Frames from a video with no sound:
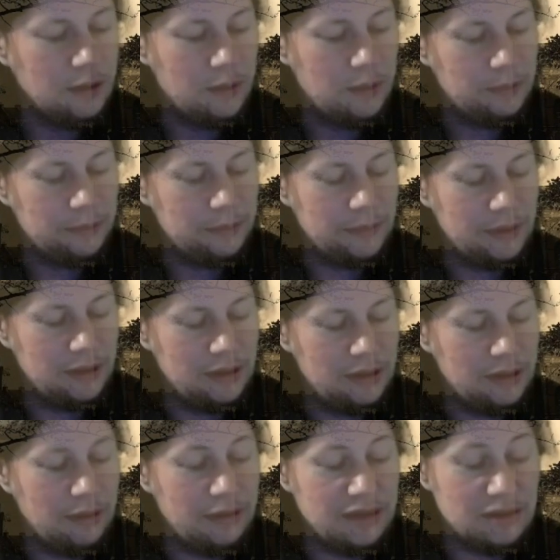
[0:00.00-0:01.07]
We're
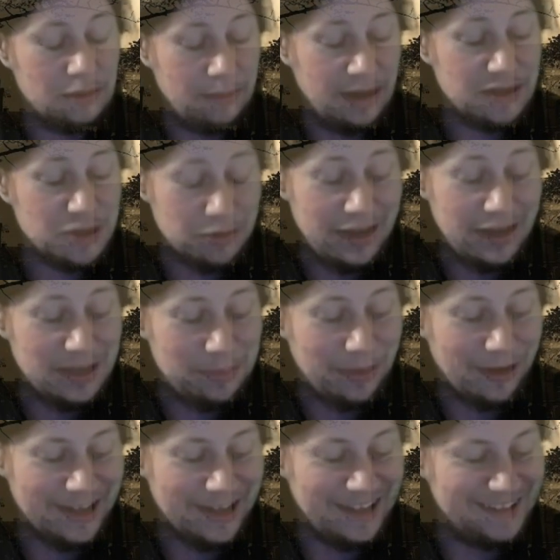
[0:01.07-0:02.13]
going to a masquerade
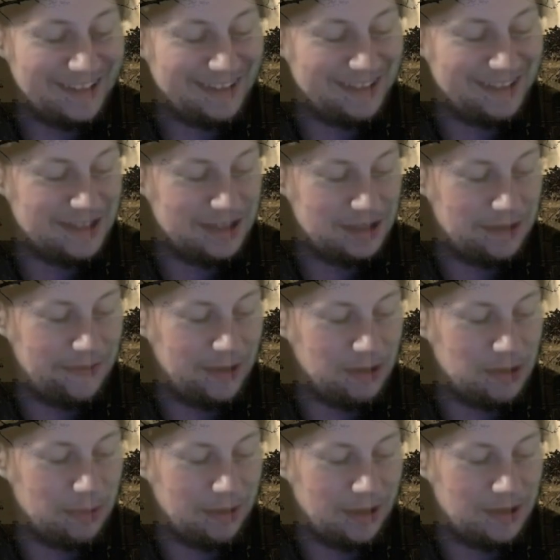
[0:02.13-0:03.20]
party, Lisette had felt
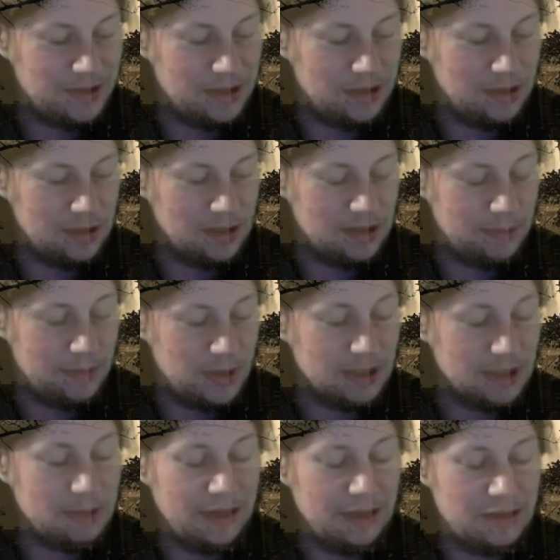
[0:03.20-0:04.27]
obliged to
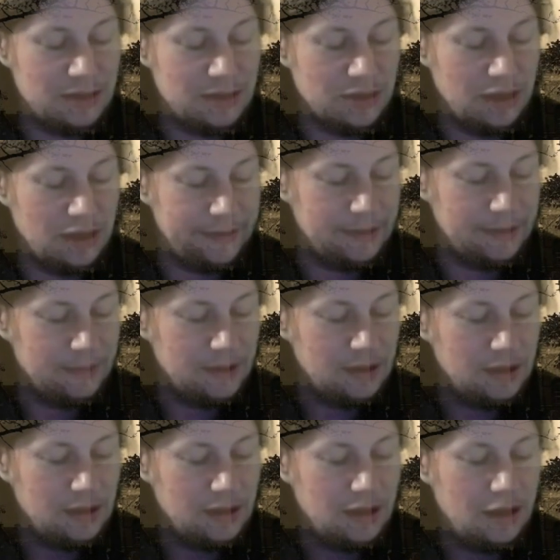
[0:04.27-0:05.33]
explain to the driver.
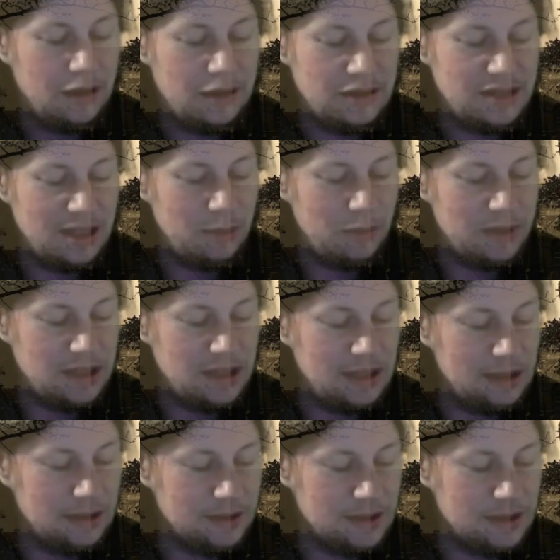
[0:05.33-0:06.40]
Her concern was
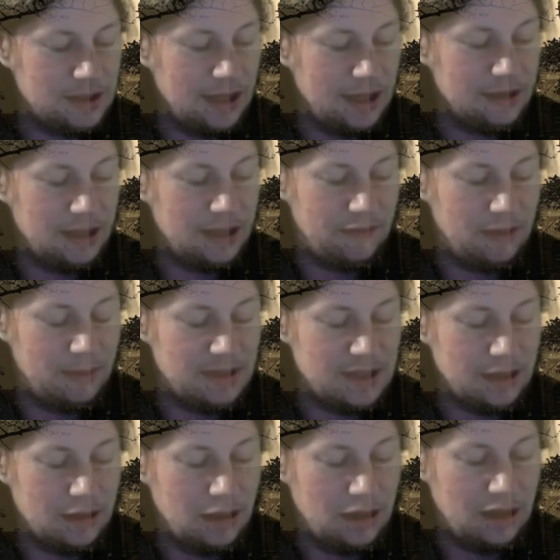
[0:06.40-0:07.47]
needless, as he hadn't given them a
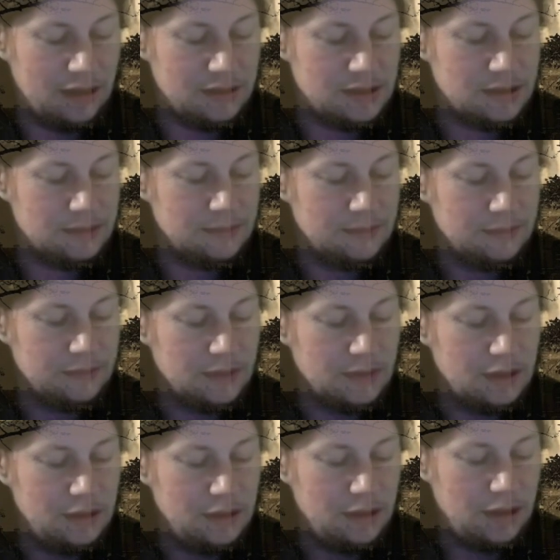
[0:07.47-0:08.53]
second glance.
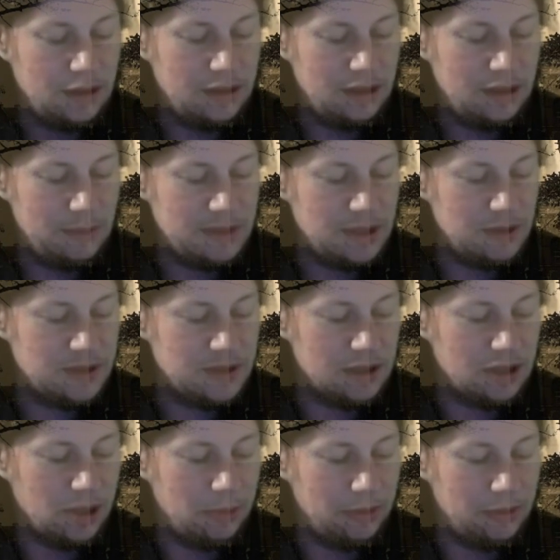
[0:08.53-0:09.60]
Either he was used to
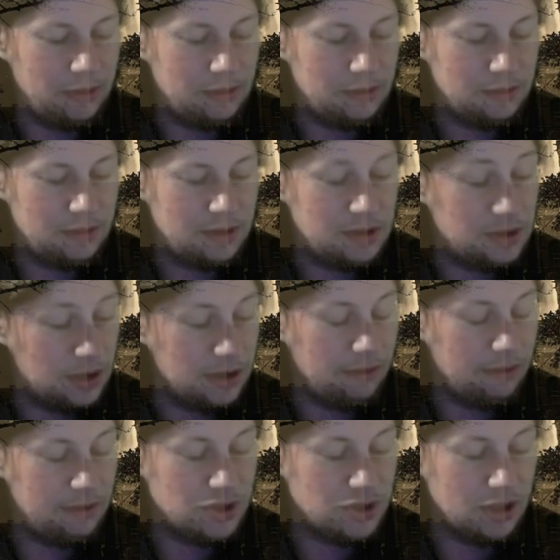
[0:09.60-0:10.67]
the
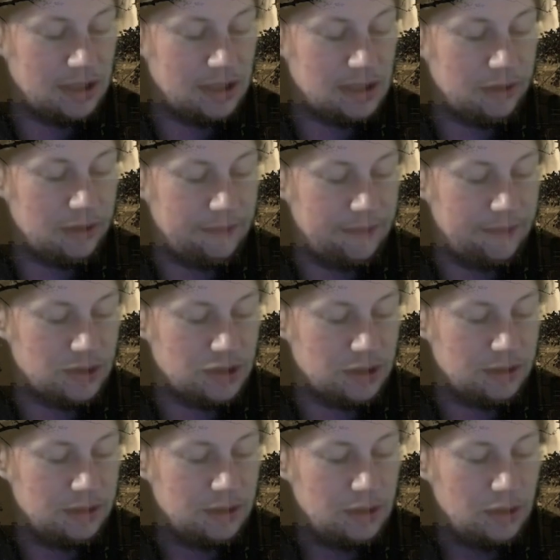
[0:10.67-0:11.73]
current Chinese look in fashion,
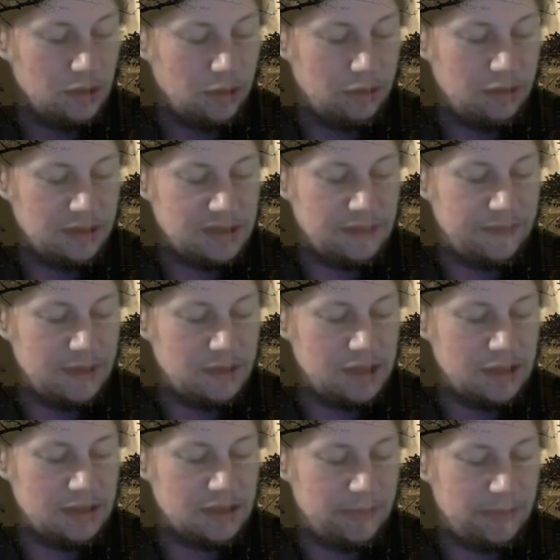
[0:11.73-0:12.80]
or else a few
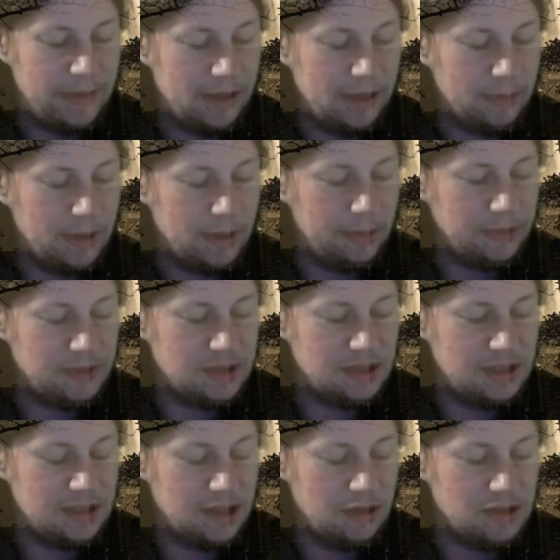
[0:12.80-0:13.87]
seasons of picking up couples at
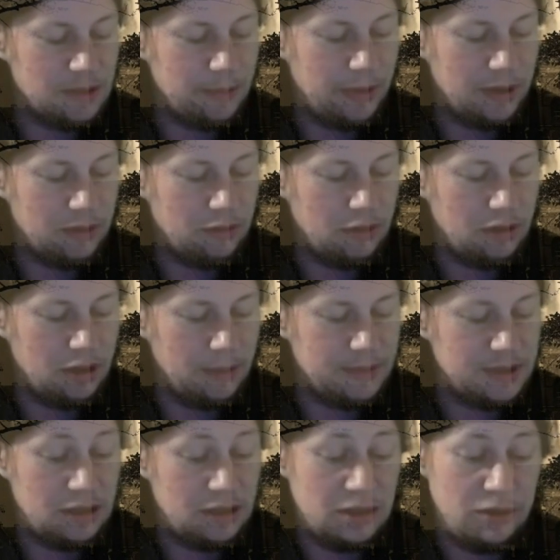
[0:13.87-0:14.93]
discos and punk rock clubs
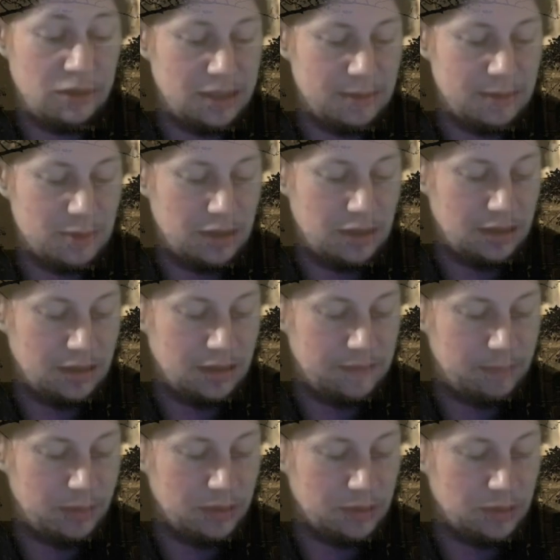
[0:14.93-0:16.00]
had inured him to any kind of
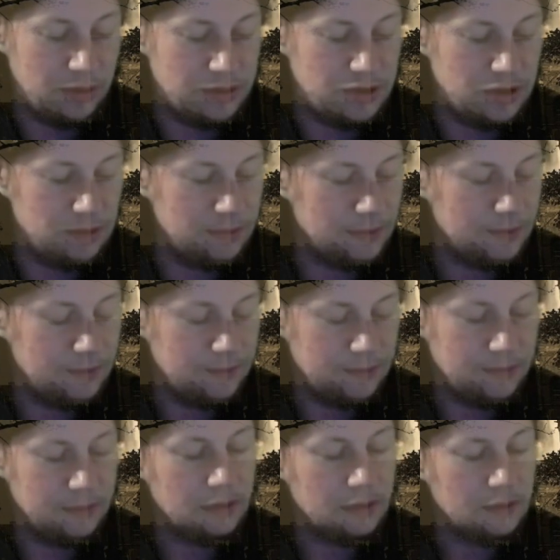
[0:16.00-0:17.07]
costume.
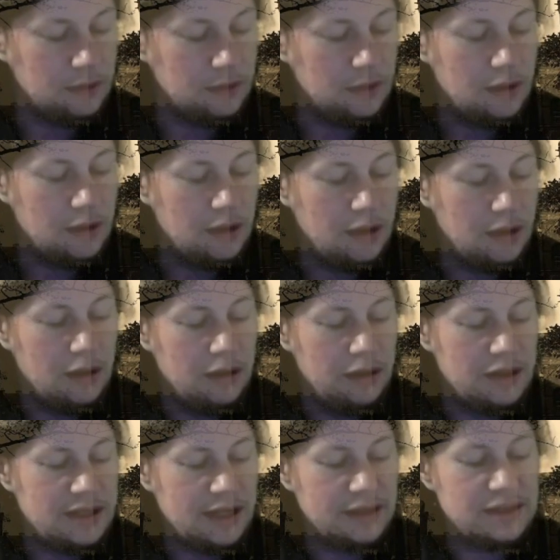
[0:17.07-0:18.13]
The
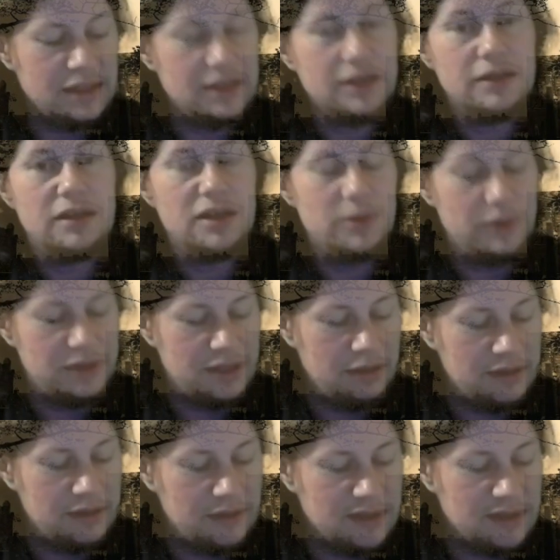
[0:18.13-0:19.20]
taxi turned into a
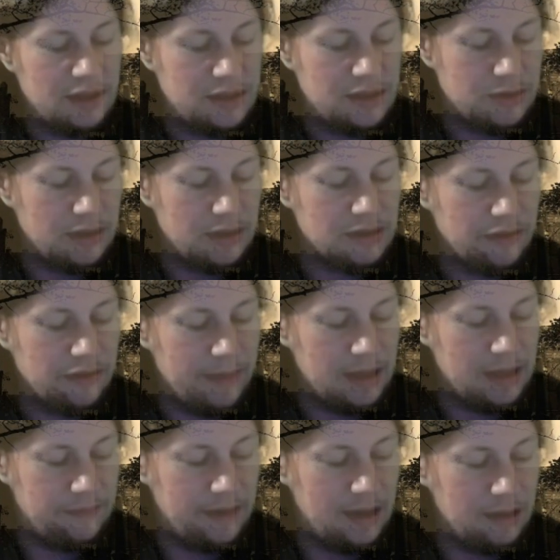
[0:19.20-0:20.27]
series of side streets off
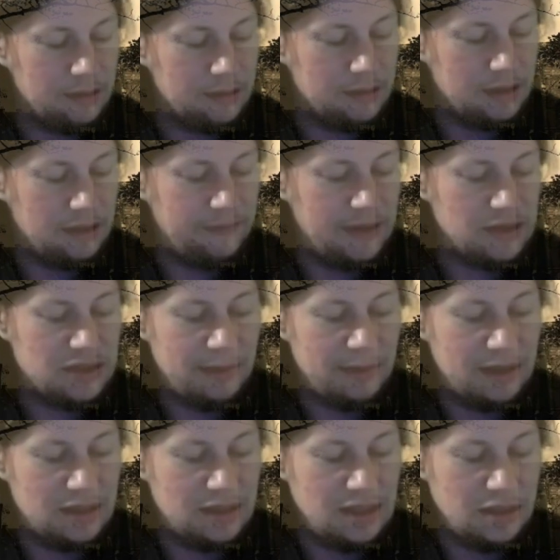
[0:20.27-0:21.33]
Maida Vale, and eventually made
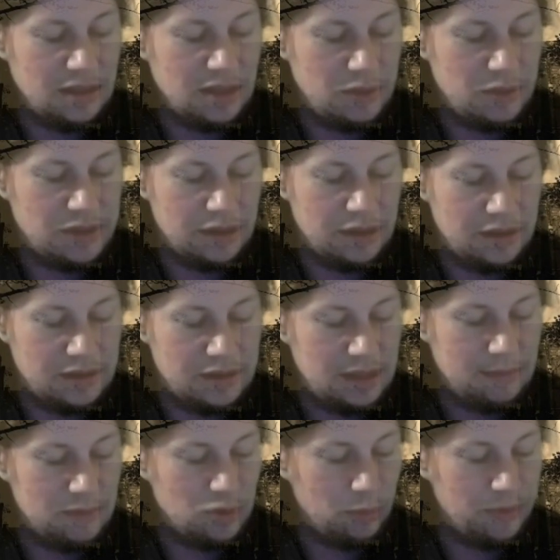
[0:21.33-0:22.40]
a neat U-turn that
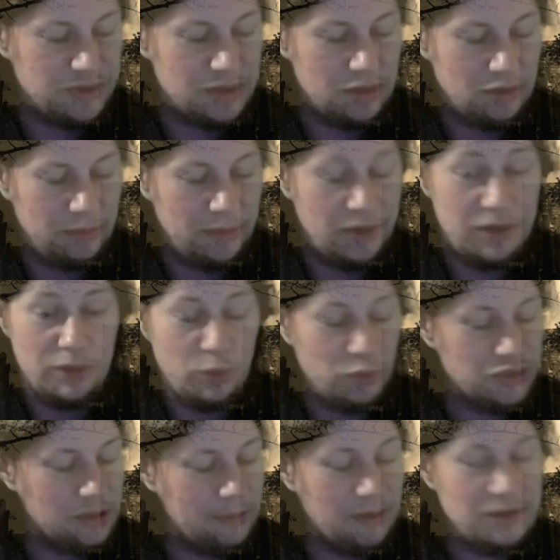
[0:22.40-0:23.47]
seemed almost an
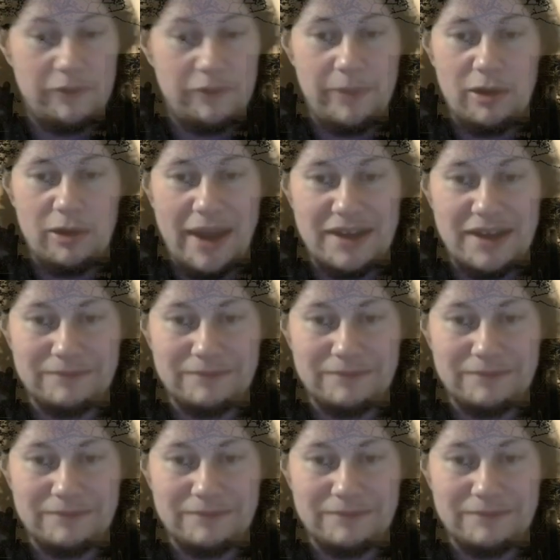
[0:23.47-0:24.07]
automotive pirouette.